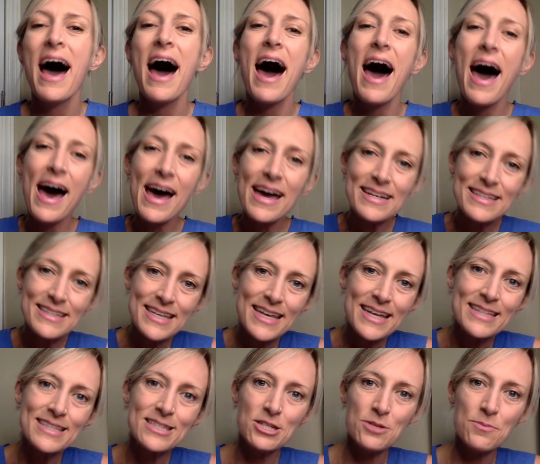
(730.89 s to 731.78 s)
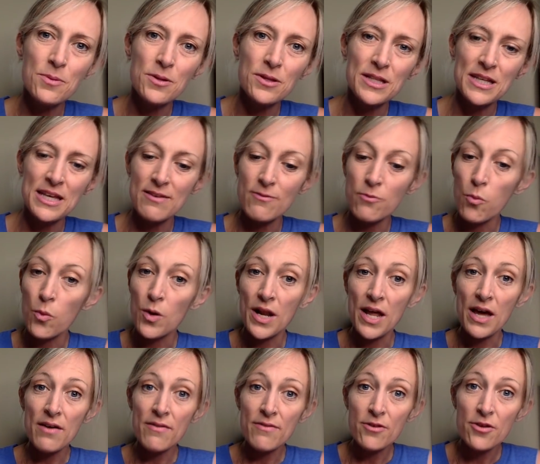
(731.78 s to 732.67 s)
I tend to believe
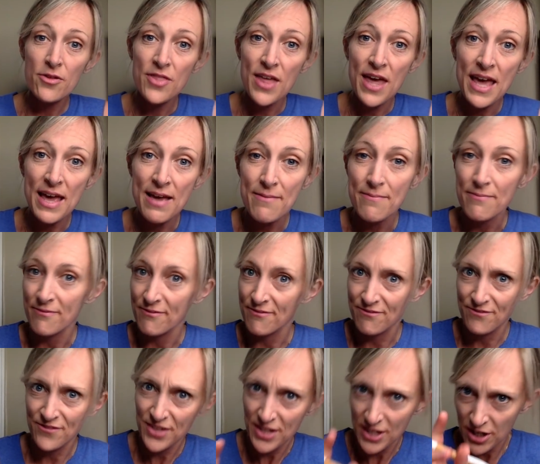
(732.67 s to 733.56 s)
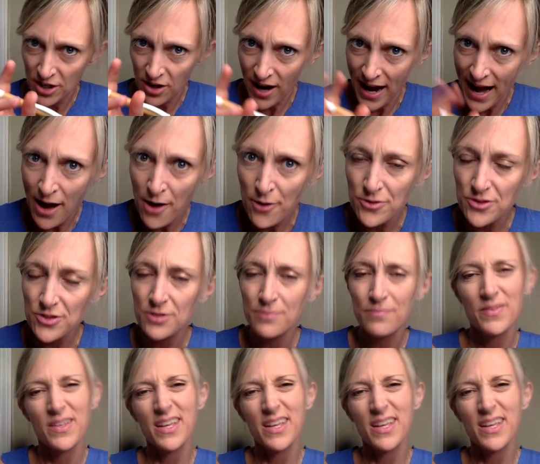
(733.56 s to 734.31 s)
whatever they figure out,